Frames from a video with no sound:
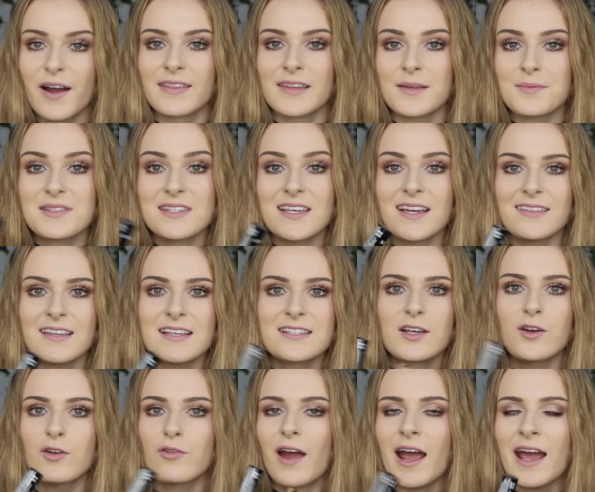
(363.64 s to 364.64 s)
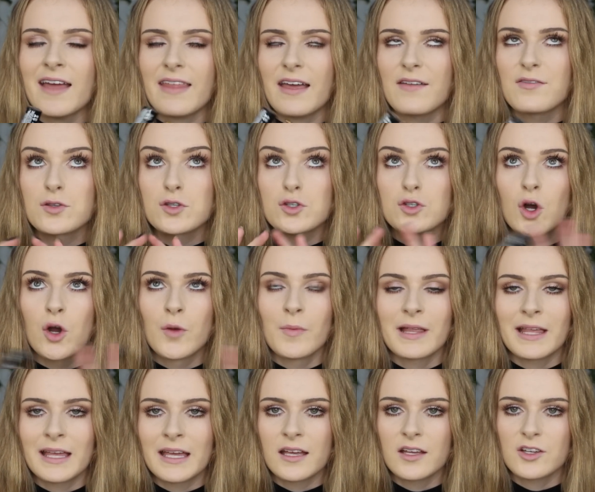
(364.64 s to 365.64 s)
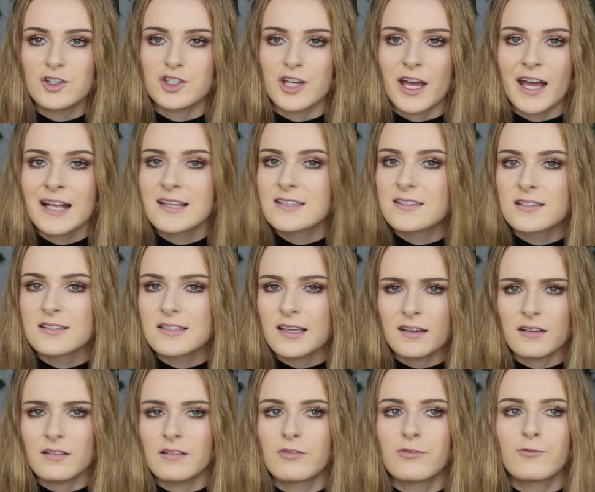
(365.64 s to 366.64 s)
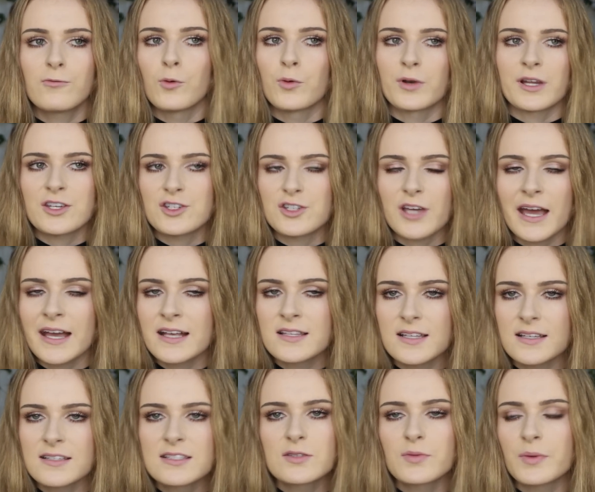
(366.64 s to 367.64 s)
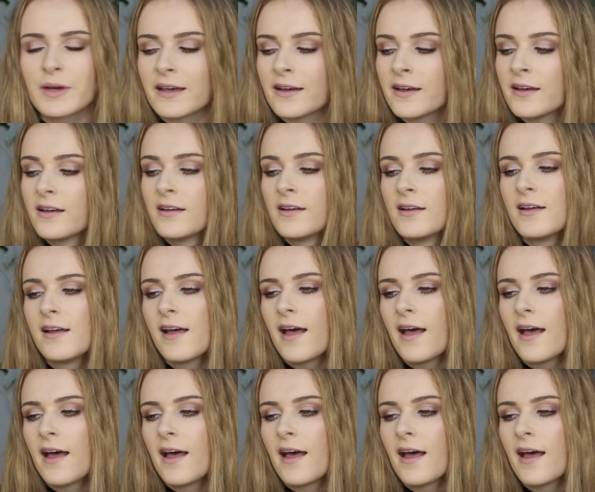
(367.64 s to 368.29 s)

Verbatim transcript: Round lipstick. These are great. They have so many shades. There's like 40 shades, I swear.